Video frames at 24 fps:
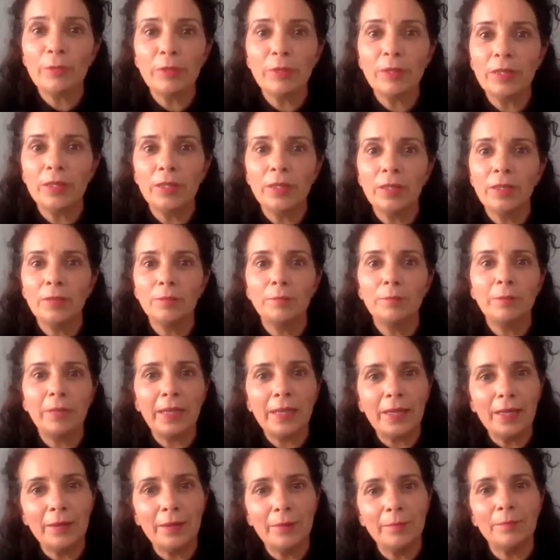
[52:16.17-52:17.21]
me.
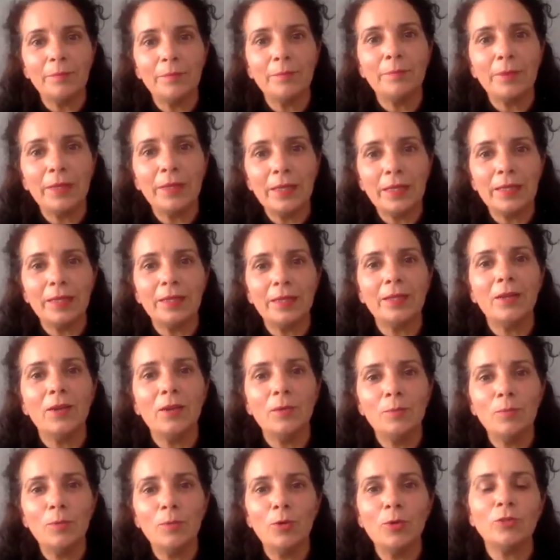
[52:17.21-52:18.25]
Bring it.
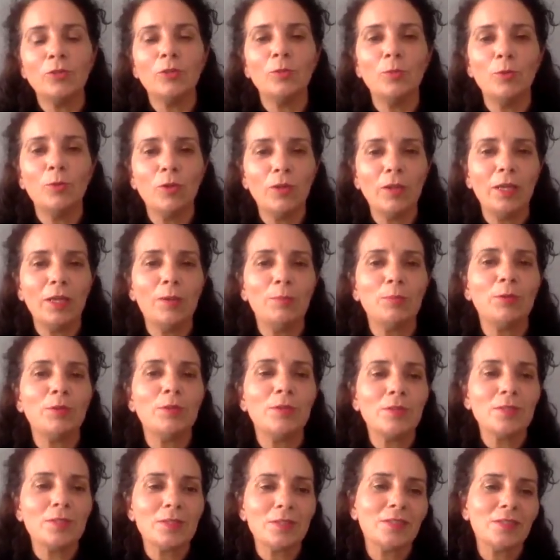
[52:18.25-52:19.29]
The more
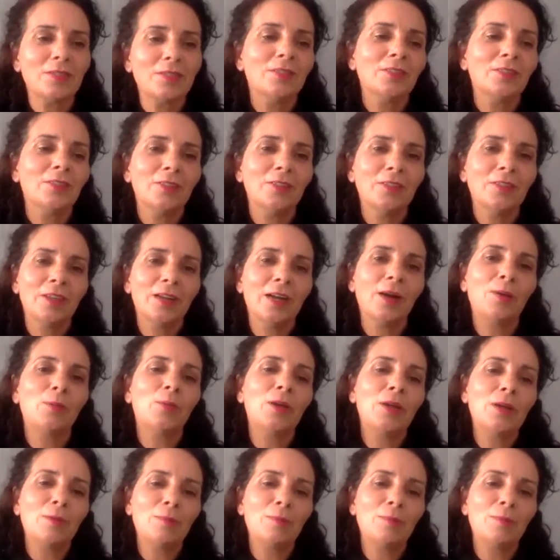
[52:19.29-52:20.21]
labels, you know, I wear